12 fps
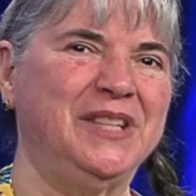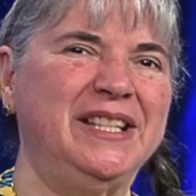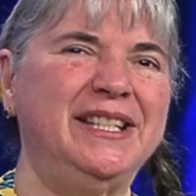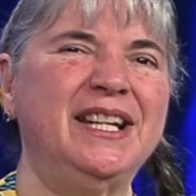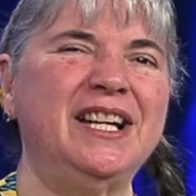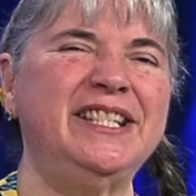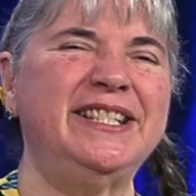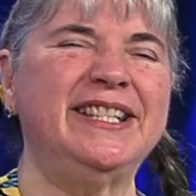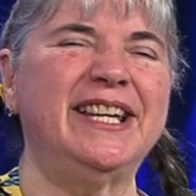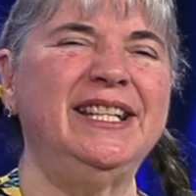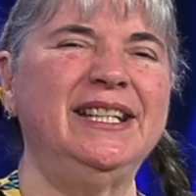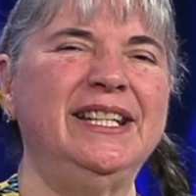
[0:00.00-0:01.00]
Did I
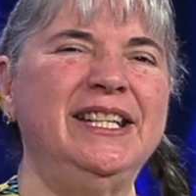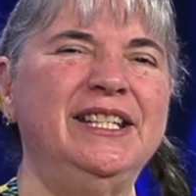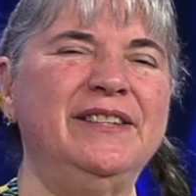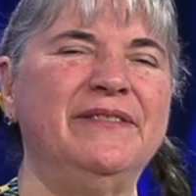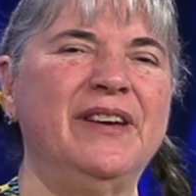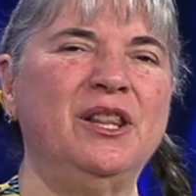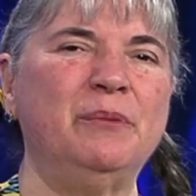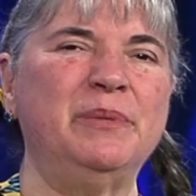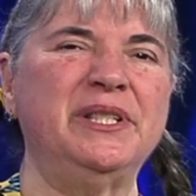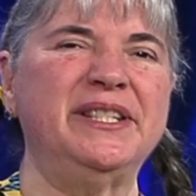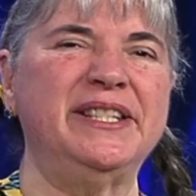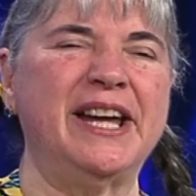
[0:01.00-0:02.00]
suddenly develop a
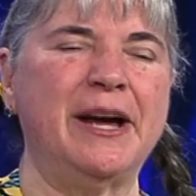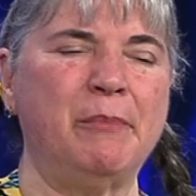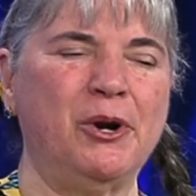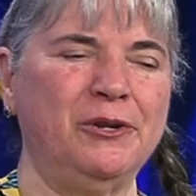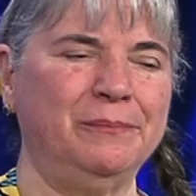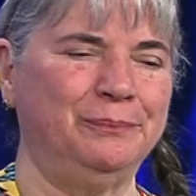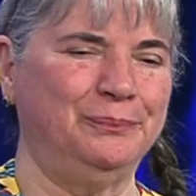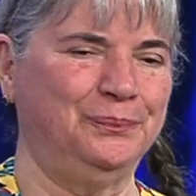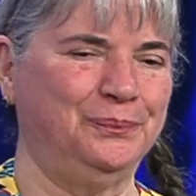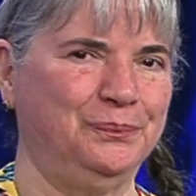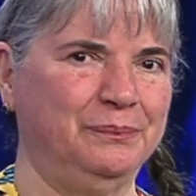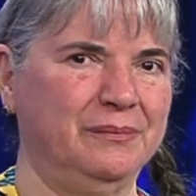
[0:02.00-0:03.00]
stammer?
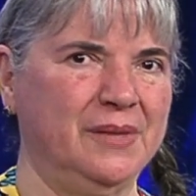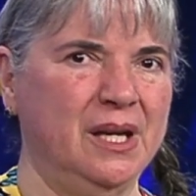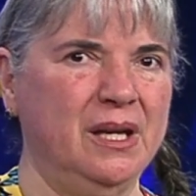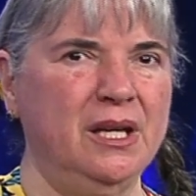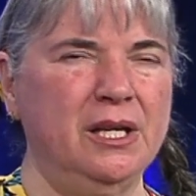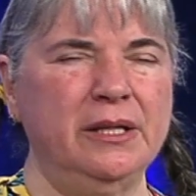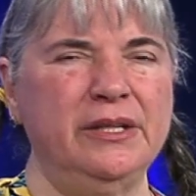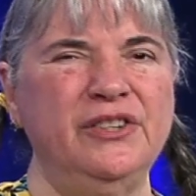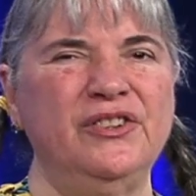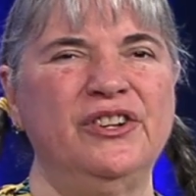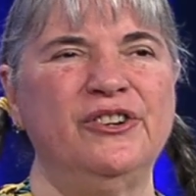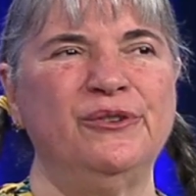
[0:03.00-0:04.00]

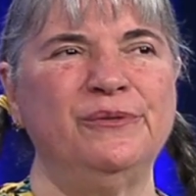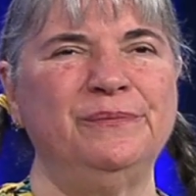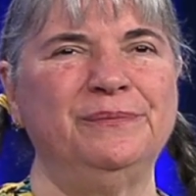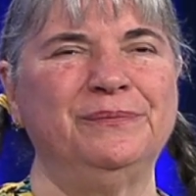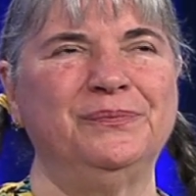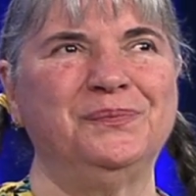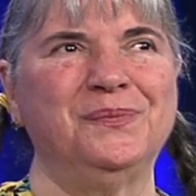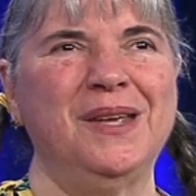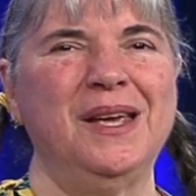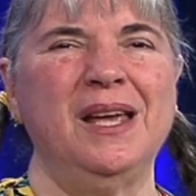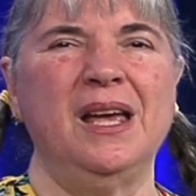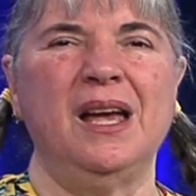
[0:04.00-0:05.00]
No.
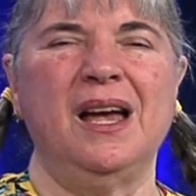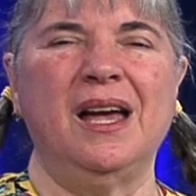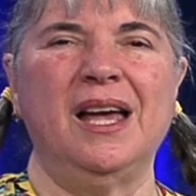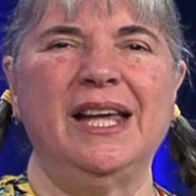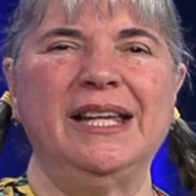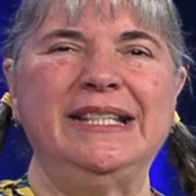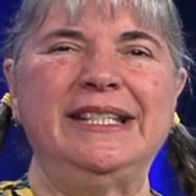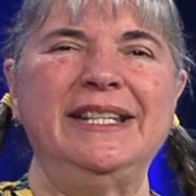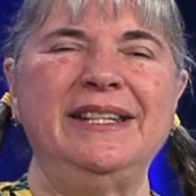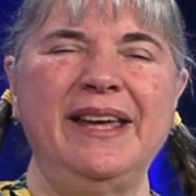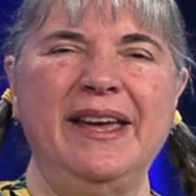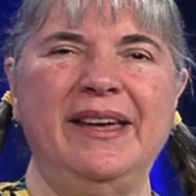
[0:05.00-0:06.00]

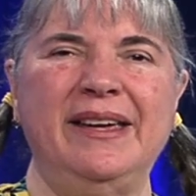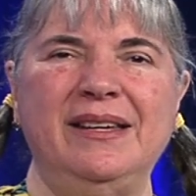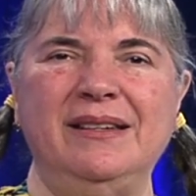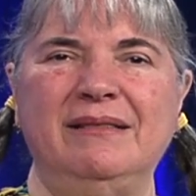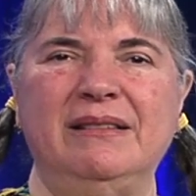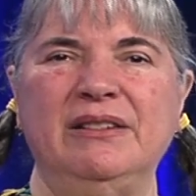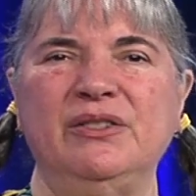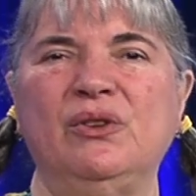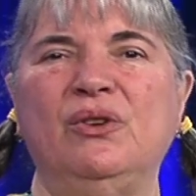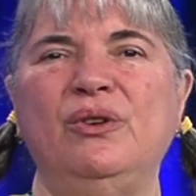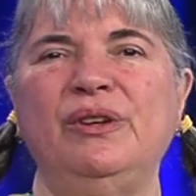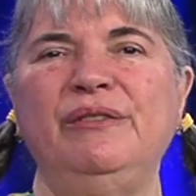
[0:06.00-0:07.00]
Today is
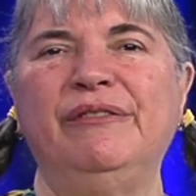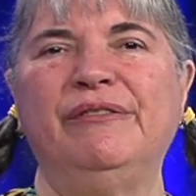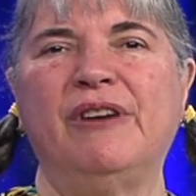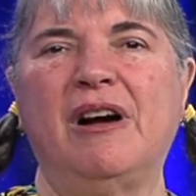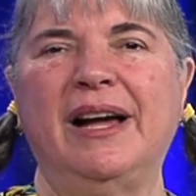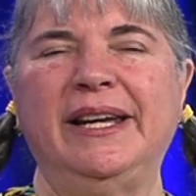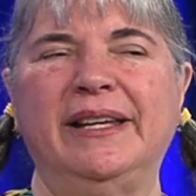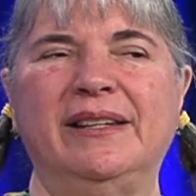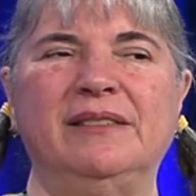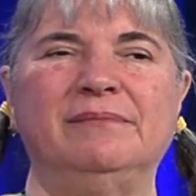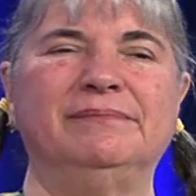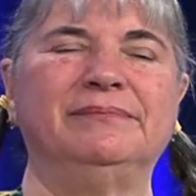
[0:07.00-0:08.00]
Good
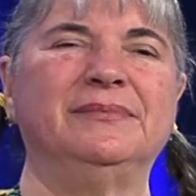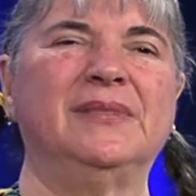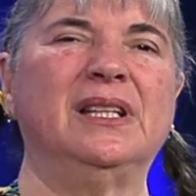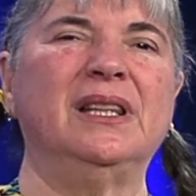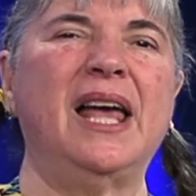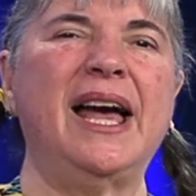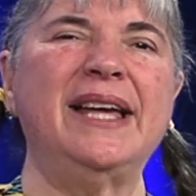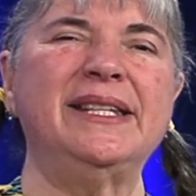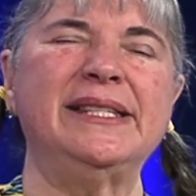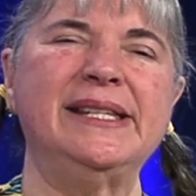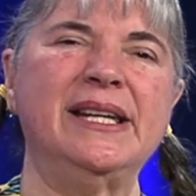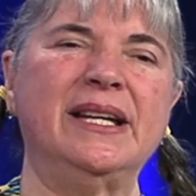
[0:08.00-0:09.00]
Friday, and
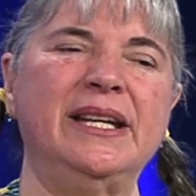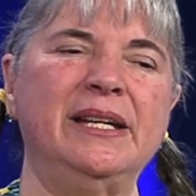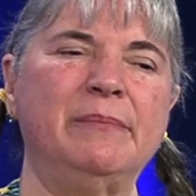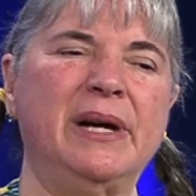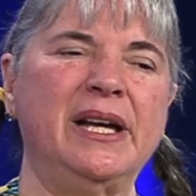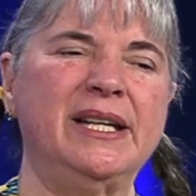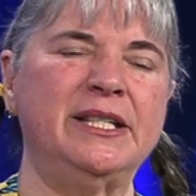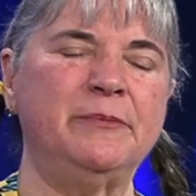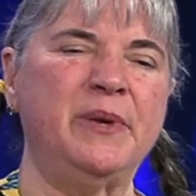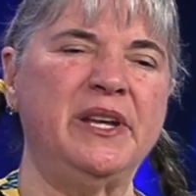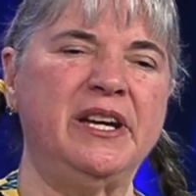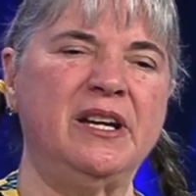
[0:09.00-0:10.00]
last night my
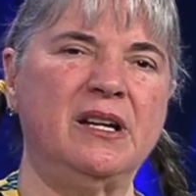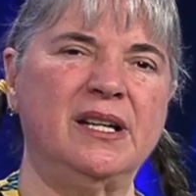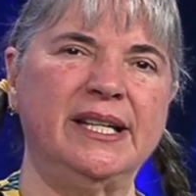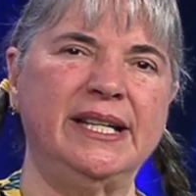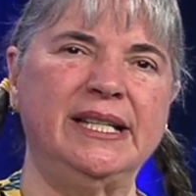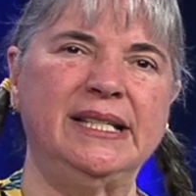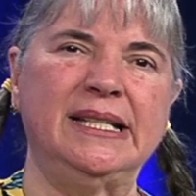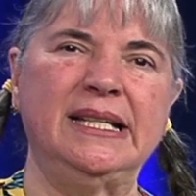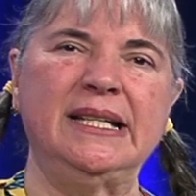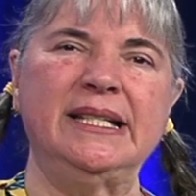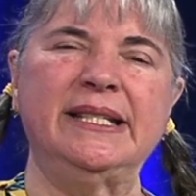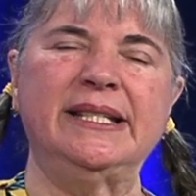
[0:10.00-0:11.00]
husband and I
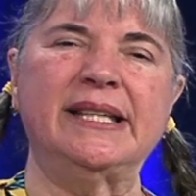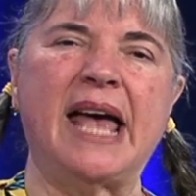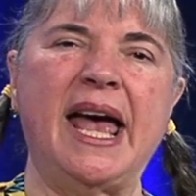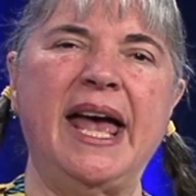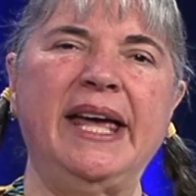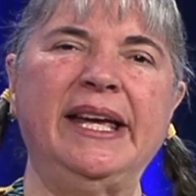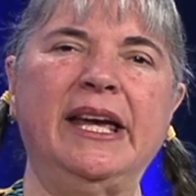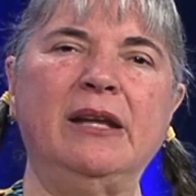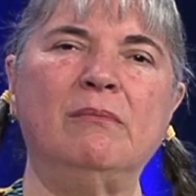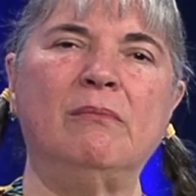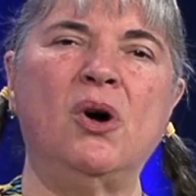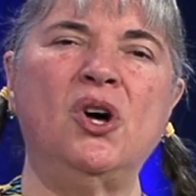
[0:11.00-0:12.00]
sang
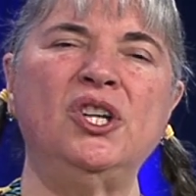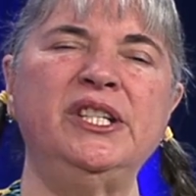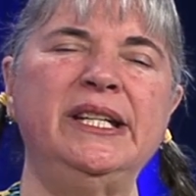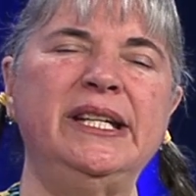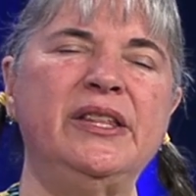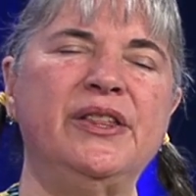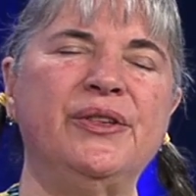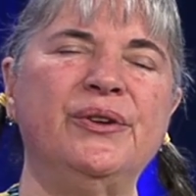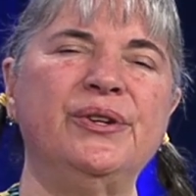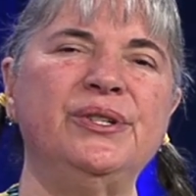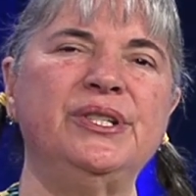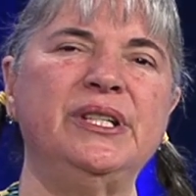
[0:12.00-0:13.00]
at Maundy
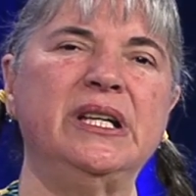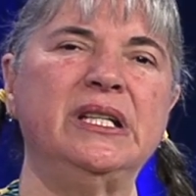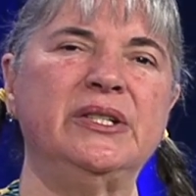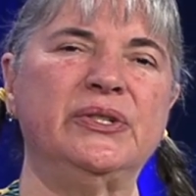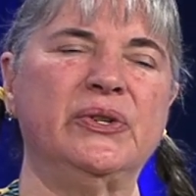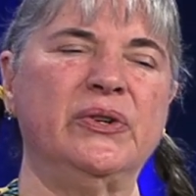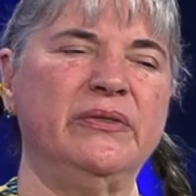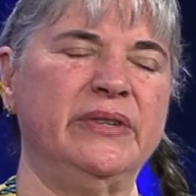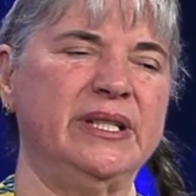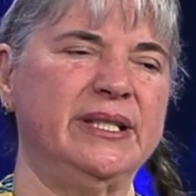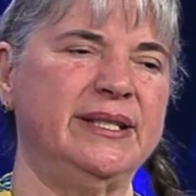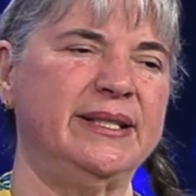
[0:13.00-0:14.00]
Thursday
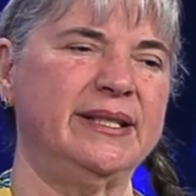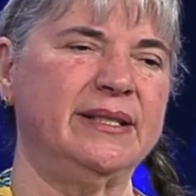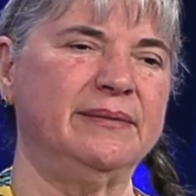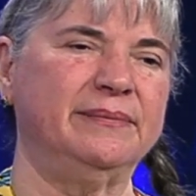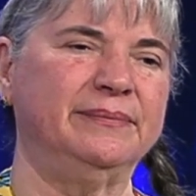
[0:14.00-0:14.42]
service.